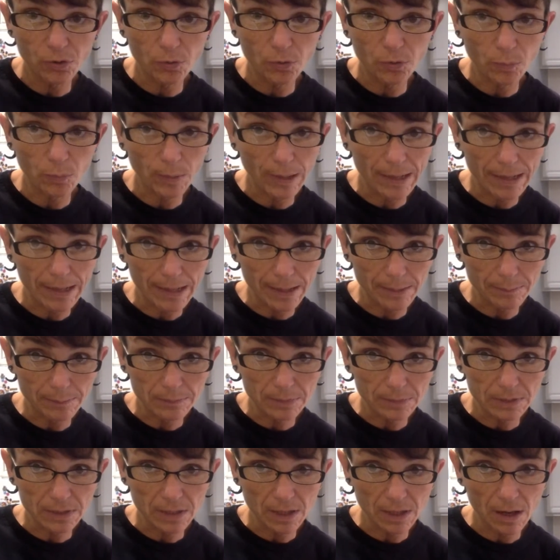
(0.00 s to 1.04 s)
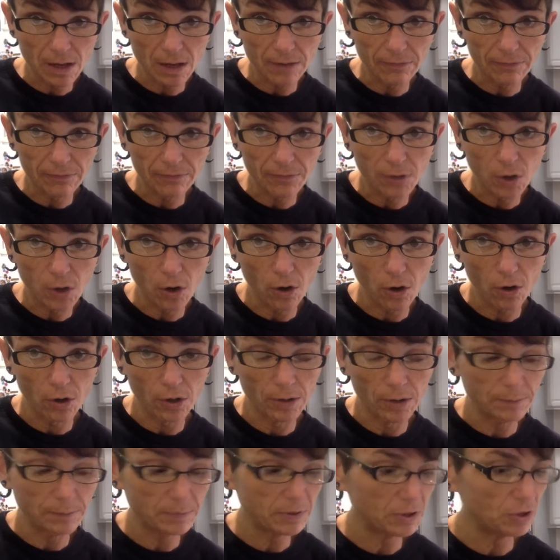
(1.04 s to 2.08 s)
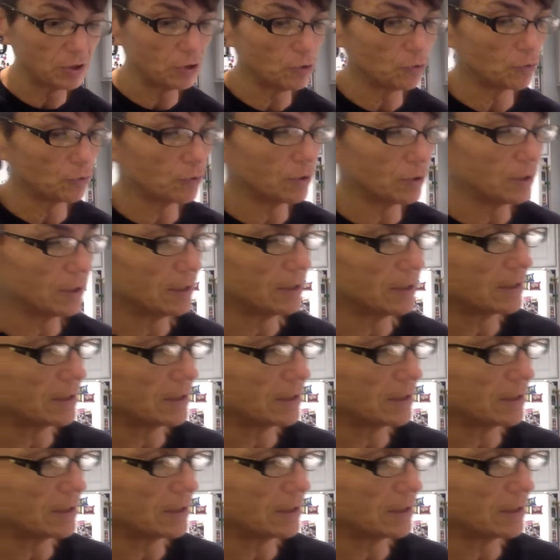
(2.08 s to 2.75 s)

grams of carbs, you're going to